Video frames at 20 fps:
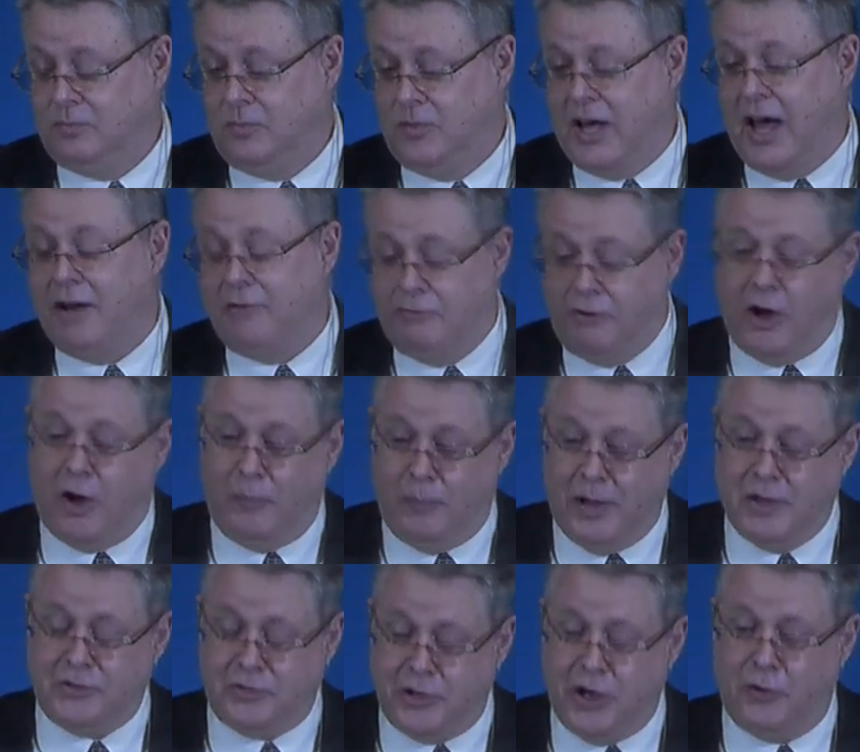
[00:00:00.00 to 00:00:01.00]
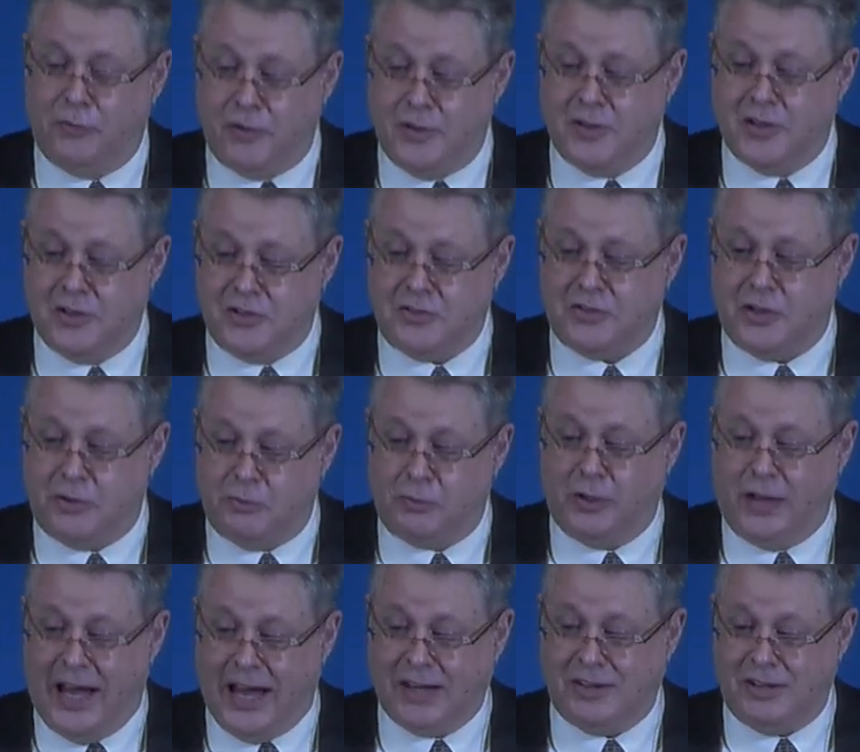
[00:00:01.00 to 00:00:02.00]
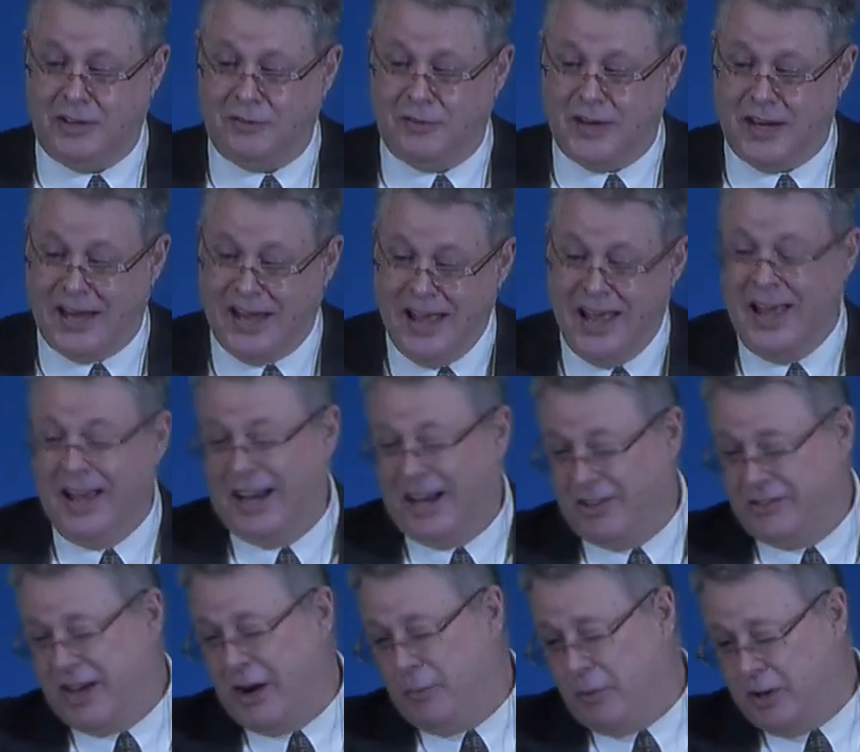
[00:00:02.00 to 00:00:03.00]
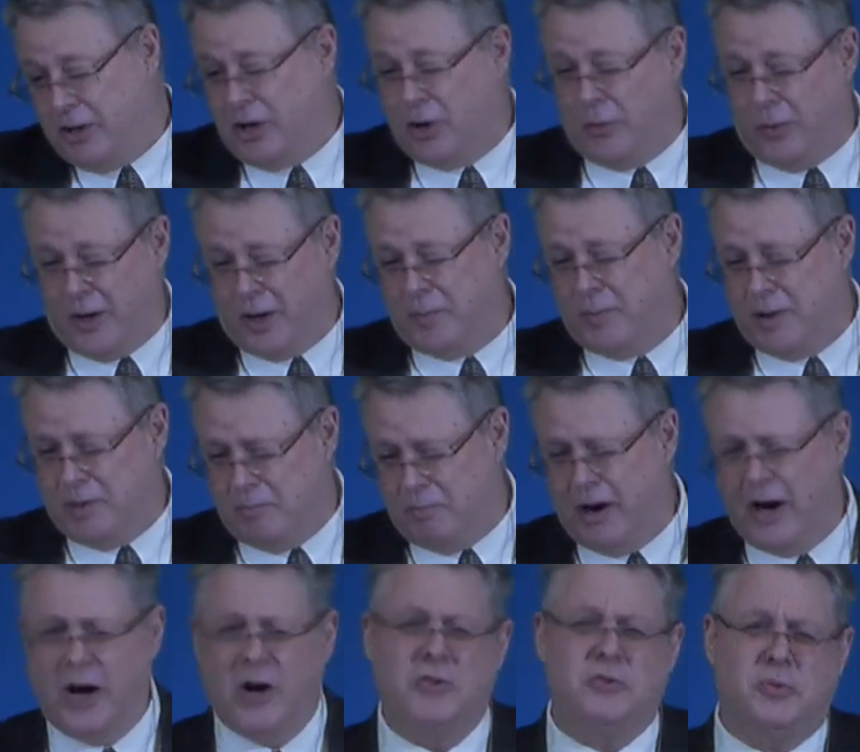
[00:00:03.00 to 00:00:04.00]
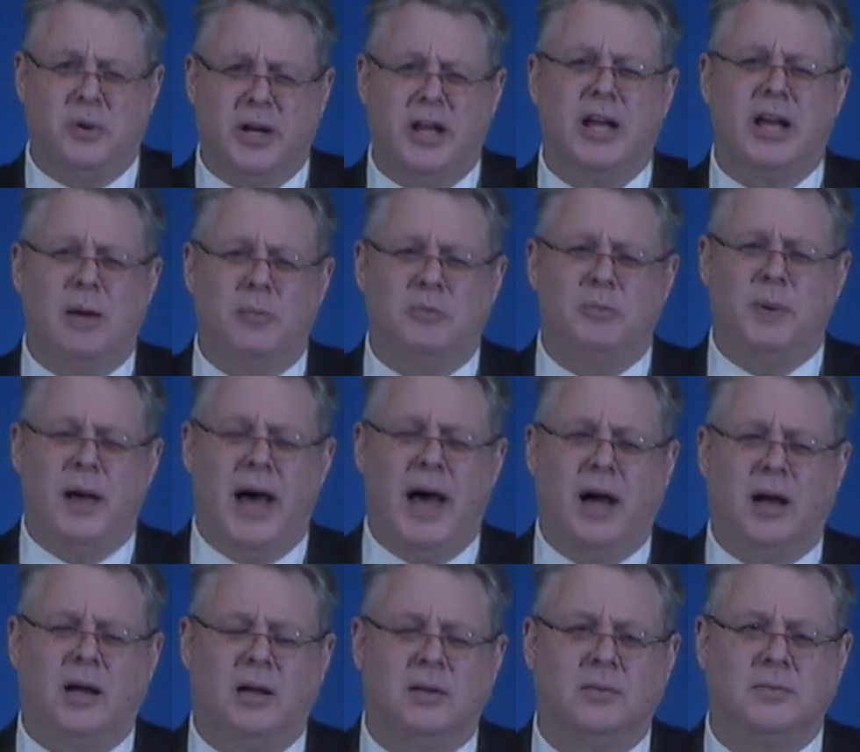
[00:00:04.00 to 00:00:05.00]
not involve myself in this sinful activity because I really don't want to be embarrassed when he comes back.